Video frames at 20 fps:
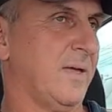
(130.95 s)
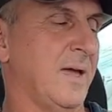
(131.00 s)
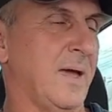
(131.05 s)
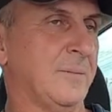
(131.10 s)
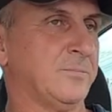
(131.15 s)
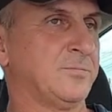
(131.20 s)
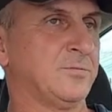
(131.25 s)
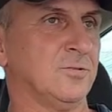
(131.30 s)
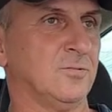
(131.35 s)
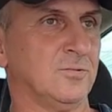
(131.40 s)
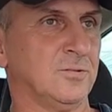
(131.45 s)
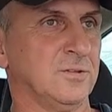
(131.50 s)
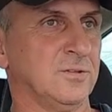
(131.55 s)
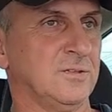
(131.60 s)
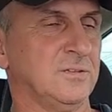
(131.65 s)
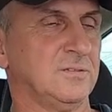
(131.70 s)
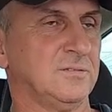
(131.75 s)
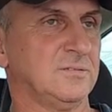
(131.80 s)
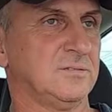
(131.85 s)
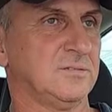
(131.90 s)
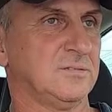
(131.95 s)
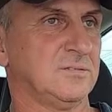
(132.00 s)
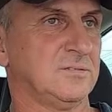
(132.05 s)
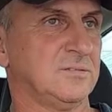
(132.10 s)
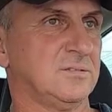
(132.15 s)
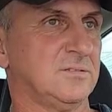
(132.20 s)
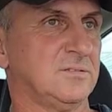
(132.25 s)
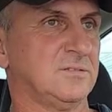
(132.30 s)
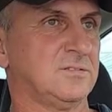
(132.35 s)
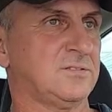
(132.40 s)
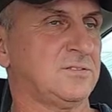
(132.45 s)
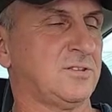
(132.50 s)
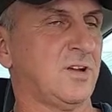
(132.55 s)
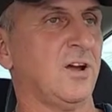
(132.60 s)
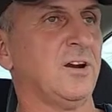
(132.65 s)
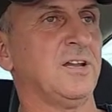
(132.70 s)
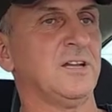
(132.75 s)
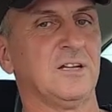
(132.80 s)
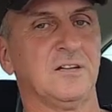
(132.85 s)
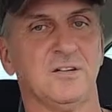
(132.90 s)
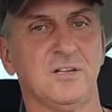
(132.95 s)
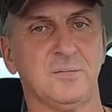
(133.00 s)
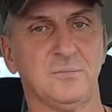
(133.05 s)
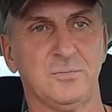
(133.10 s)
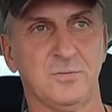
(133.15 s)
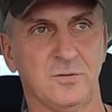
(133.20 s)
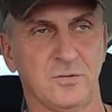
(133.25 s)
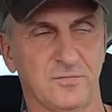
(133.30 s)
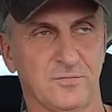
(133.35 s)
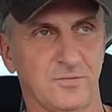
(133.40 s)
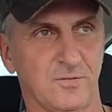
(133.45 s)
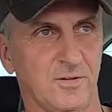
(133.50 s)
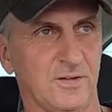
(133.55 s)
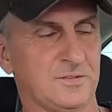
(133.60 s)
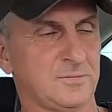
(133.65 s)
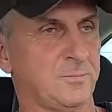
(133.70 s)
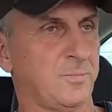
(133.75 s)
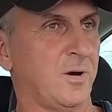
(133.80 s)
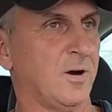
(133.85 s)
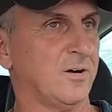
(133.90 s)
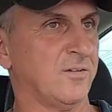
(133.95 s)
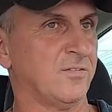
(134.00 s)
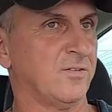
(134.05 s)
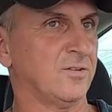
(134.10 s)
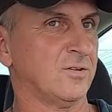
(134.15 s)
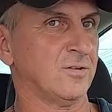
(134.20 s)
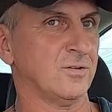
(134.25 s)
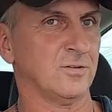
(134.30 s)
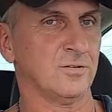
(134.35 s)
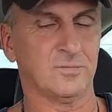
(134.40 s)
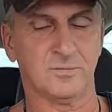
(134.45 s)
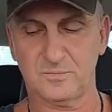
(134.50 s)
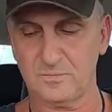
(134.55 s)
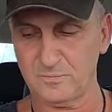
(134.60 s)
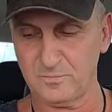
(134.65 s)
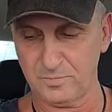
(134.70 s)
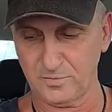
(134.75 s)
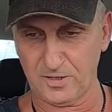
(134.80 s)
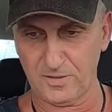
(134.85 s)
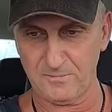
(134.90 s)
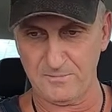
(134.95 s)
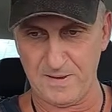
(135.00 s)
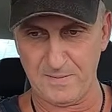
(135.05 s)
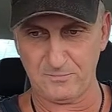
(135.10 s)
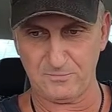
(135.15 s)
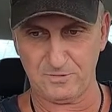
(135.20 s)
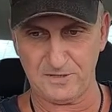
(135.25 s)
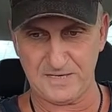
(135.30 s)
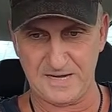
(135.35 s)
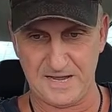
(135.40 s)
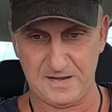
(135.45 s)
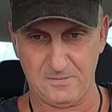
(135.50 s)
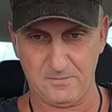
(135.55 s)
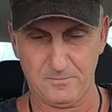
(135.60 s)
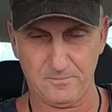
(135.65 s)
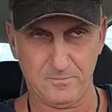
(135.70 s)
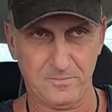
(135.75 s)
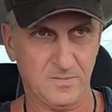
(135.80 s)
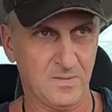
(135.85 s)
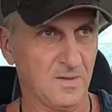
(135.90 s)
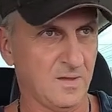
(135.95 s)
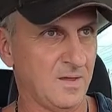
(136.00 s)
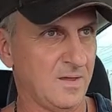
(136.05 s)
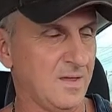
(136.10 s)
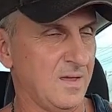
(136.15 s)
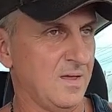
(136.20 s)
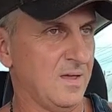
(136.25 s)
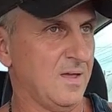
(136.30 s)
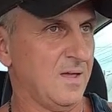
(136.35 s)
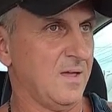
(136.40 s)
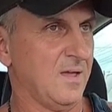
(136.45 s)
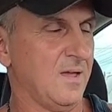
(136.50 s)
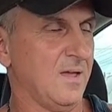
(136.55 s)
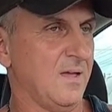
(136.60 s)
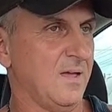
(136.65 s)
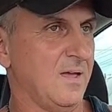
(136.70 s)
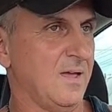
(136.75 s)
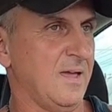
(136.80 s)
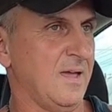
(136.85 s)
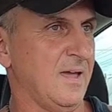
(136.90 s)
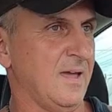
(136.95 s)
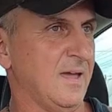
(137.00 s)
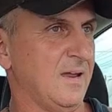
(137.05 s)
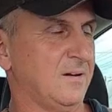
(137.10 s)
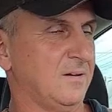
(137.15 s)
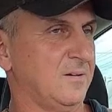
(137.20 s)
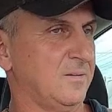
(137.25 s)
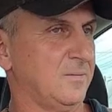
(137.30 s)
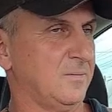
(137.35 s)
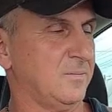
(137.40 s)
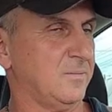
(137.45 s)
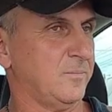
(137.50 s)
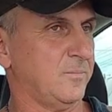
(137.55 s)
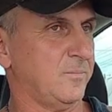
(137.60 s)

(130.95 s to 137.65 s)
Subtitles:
Absolutely stunningly beautiful. That's part of her blood memory now. And